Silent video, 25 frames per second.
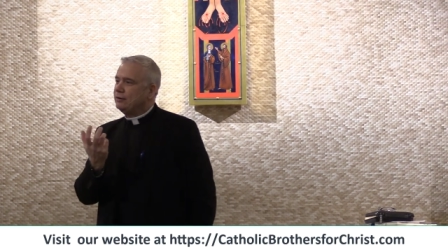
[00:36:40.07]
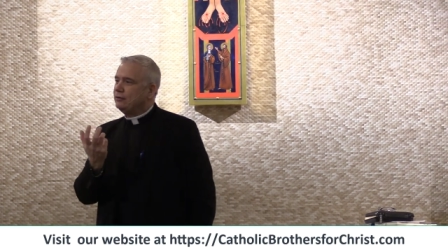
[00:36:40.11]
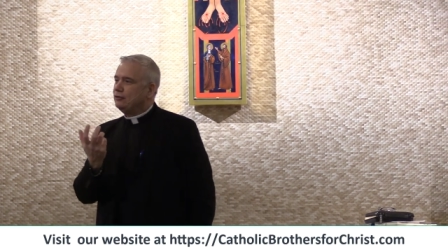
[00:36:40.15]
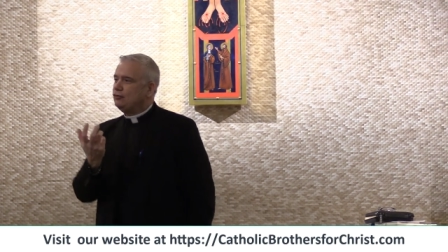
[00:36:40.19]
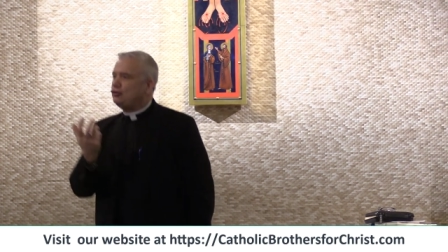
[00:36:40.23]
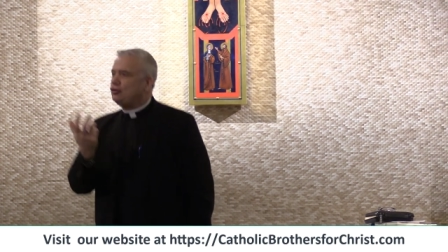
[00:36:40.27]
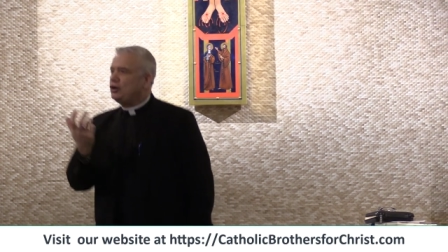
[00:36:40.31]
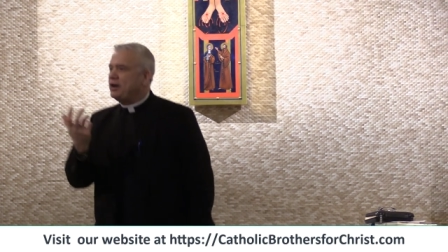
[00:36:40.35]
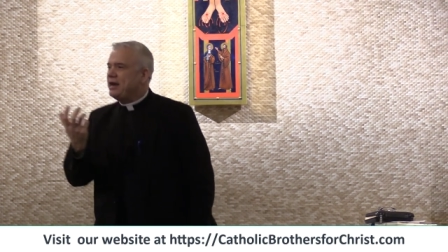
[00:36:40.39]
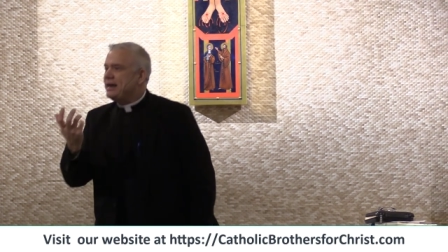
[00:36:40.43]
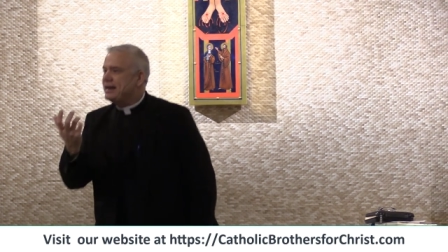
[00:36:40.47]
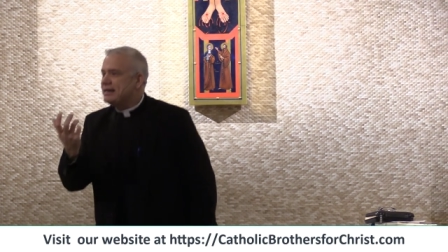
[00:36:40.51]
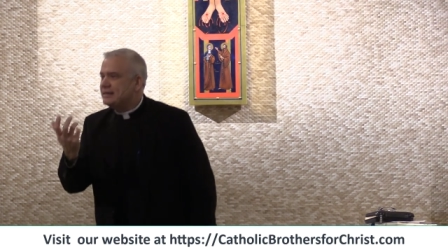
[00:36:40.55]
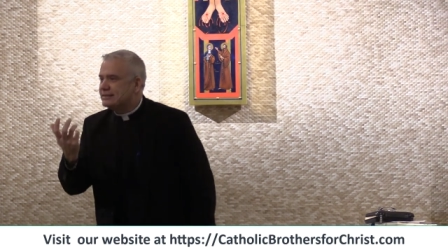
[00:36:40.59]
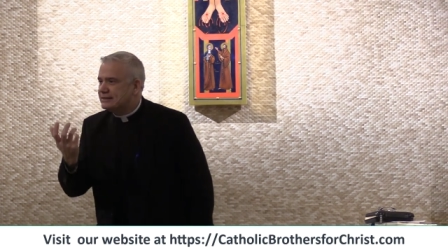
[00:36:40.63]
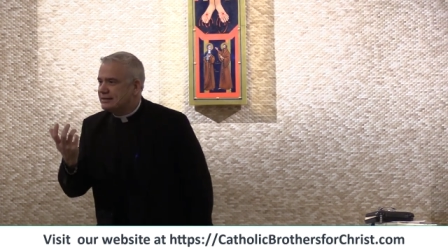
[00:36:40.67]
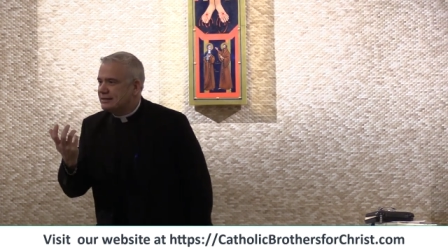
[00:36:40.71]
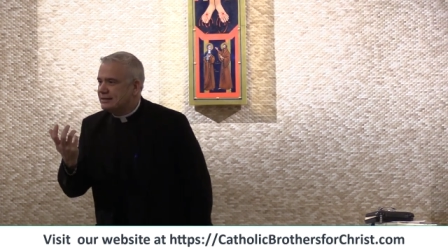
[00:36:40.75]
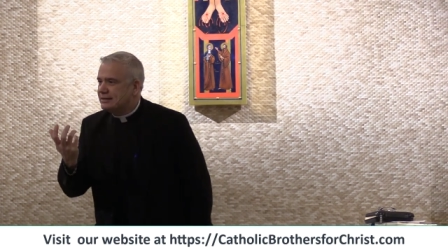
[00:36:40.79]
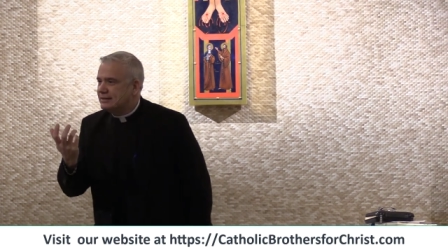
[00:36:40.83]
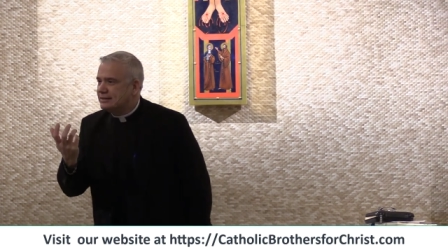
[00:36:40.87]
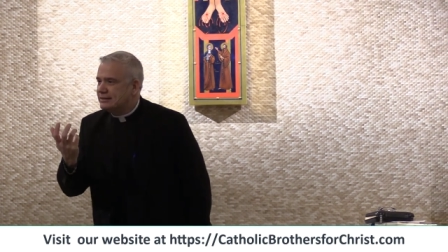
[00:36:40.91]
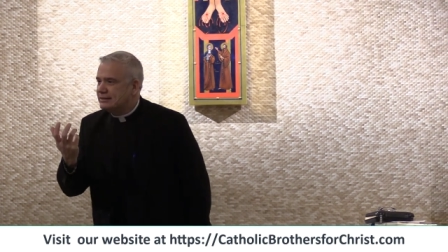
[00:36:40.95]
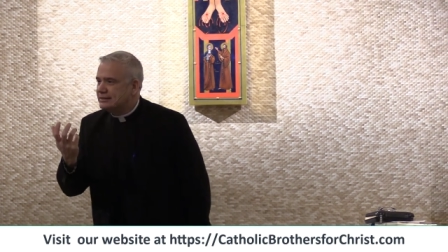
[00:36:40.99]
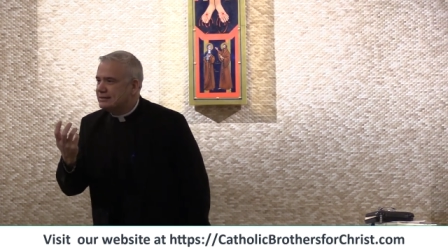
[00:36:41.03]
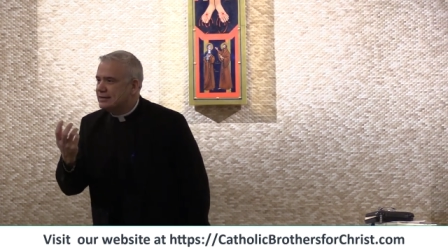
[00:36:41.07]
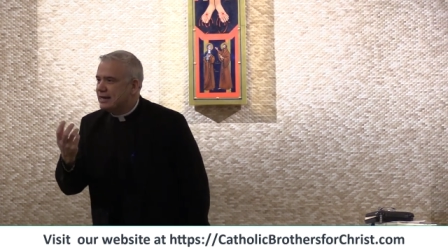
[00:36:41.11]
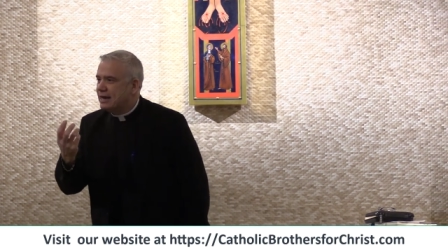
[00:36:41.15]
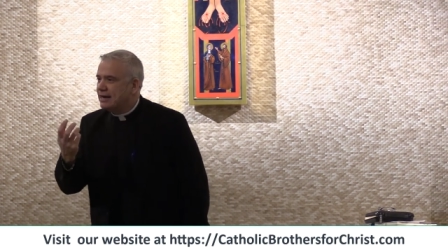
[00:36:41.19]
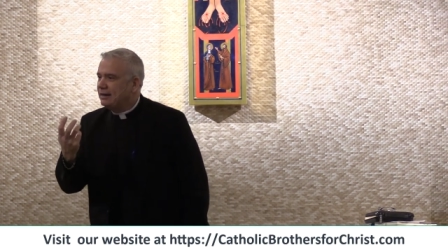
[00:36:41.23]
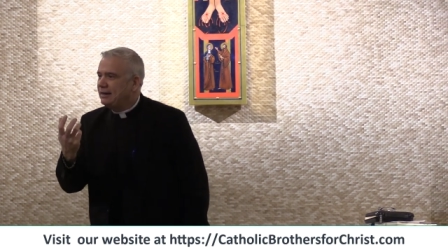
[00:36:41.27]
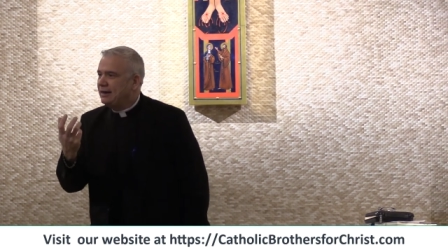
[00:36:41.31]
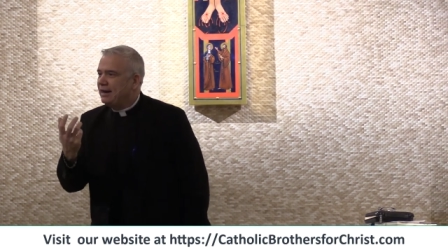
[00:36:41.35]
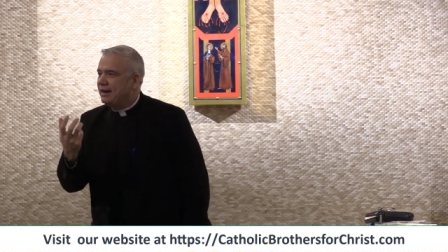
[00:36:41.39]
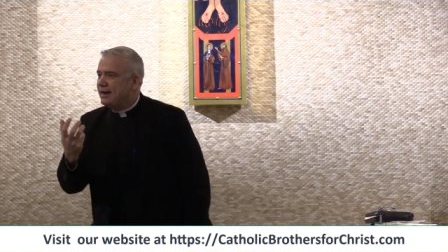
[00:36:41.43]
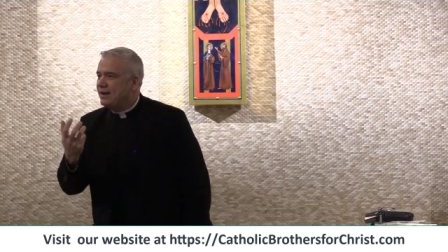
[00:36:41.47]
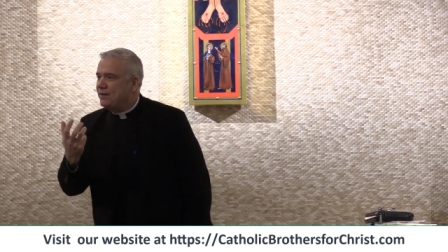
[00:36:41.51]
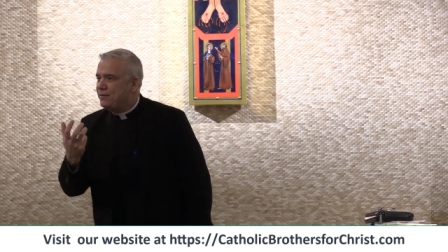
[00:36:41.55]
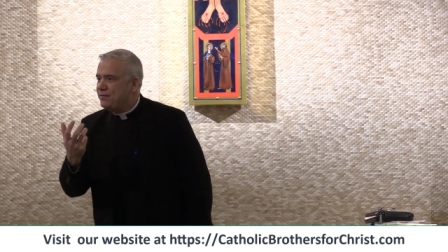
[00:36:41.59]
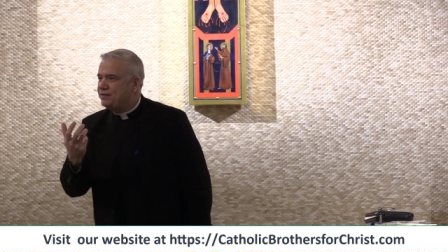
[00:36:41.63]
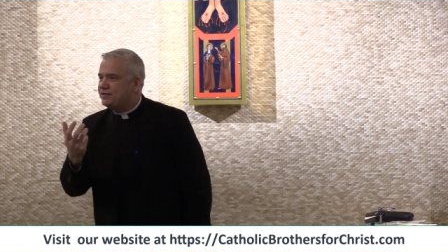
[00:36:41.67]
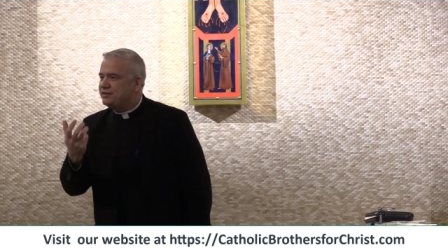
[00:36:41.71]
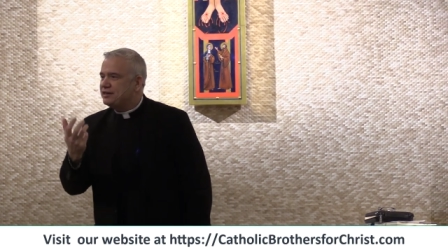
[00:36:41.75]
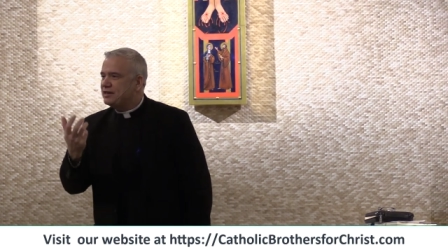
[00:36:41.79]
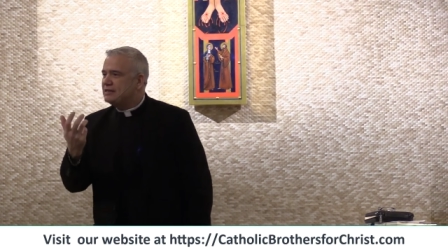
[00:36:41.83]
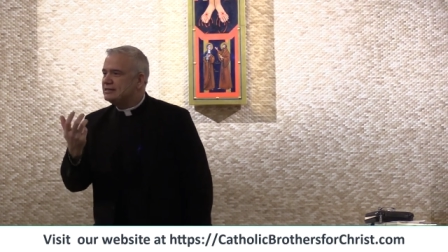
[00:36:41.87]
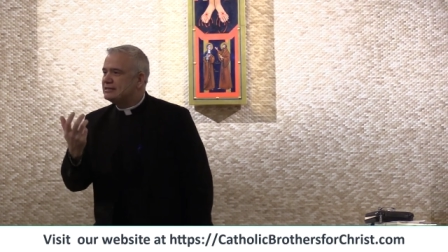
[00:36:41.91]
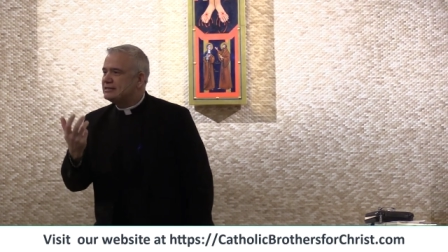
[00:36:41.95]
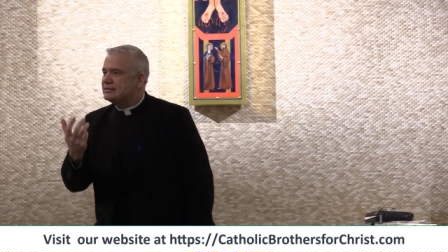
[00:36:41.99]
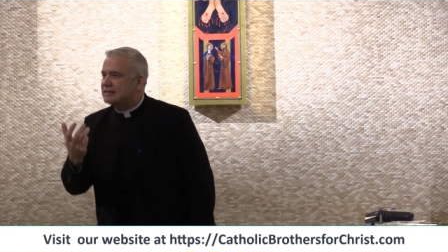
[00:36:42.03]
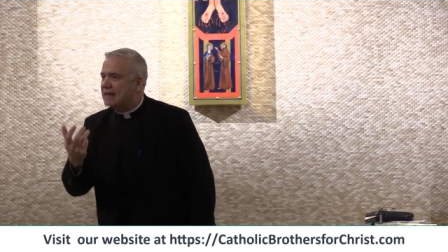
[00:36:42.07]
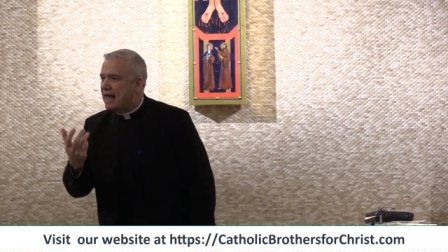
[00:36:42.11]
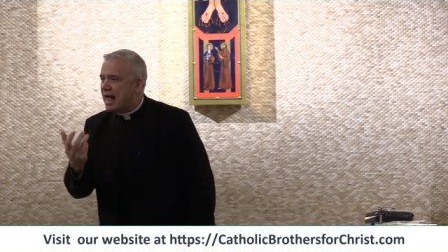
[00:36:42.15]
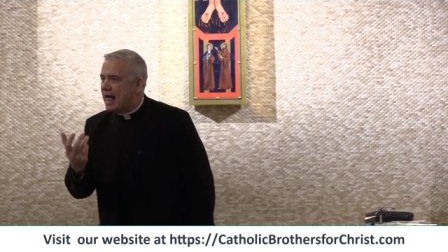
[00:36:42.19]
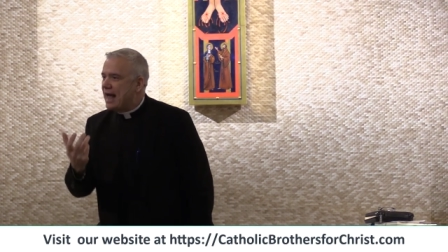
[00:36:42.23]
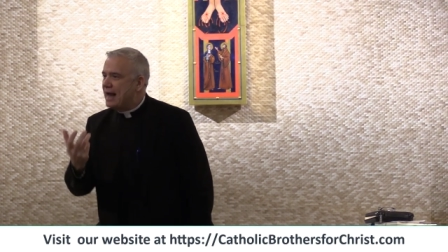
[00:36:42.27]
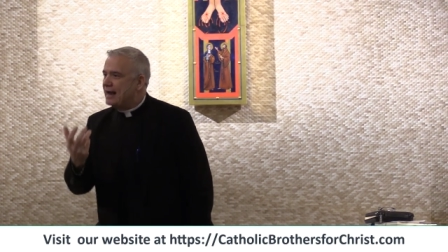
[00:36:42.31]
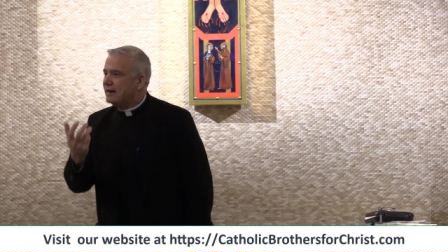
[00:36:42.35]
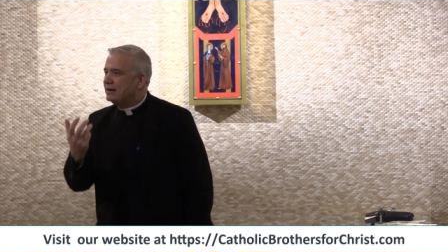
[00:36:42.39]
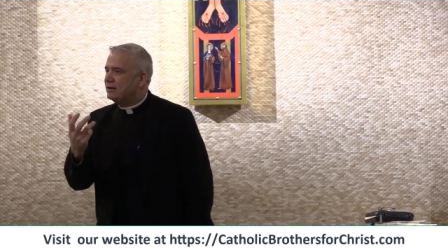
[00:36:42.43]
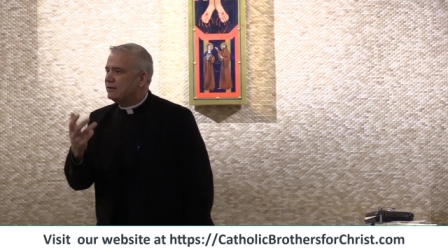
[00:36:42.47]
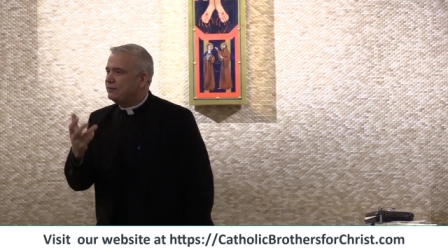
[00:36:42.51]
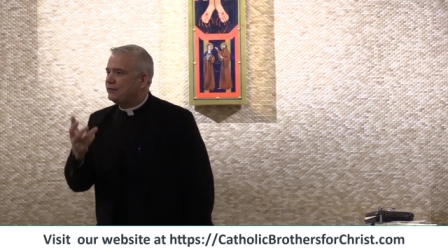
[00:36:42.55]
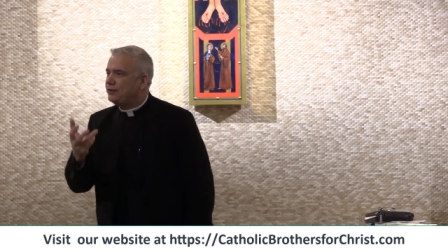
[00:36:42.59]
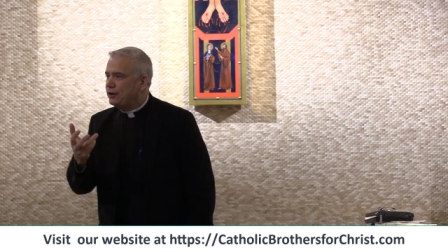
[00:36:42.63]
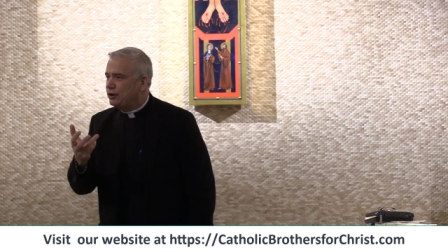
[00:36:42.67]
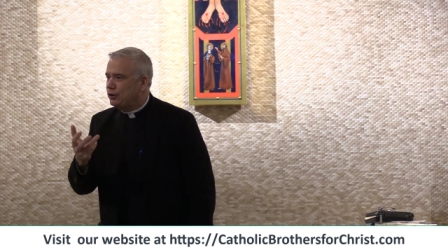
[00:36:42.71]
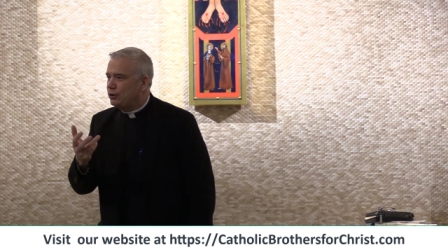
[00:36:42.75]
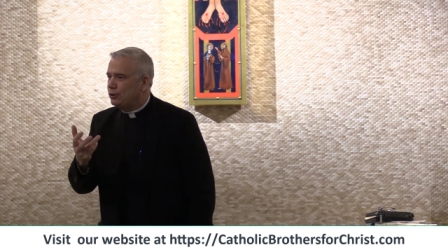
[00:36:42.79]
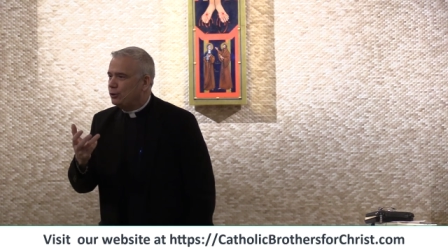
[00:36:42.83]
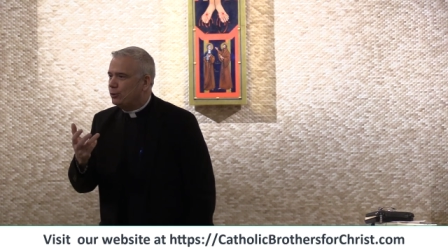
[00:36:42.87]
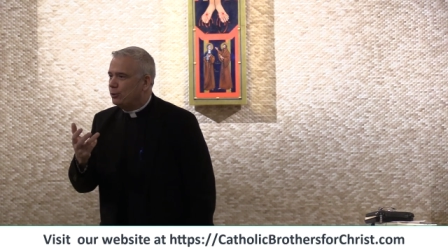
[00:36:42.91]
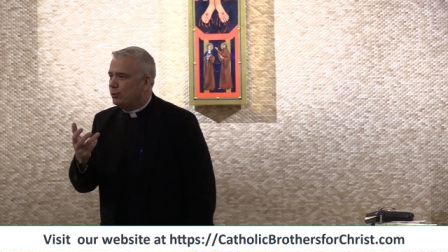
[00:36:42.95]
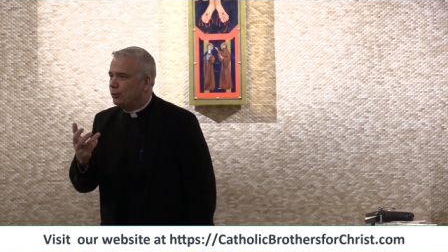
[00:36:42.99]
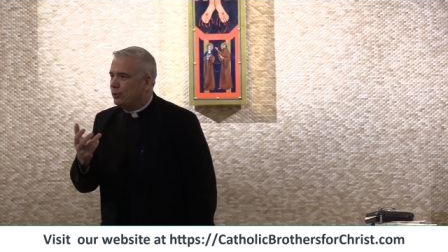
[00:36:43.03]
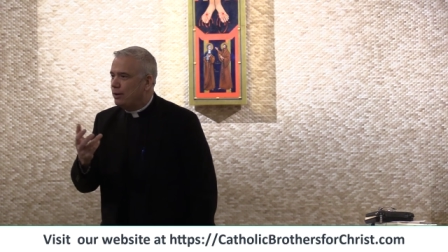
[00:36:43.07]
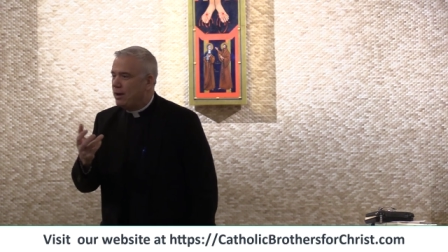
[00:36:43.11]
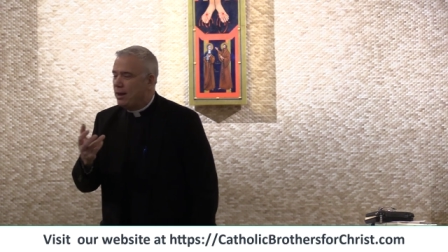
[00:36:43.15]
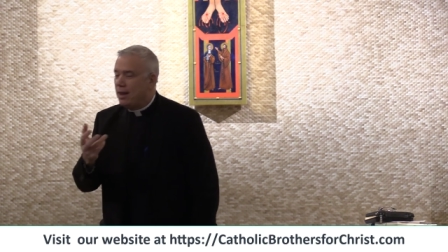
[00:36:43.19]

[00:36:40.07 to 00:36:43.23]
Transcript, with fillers: Jesus lives inside of you.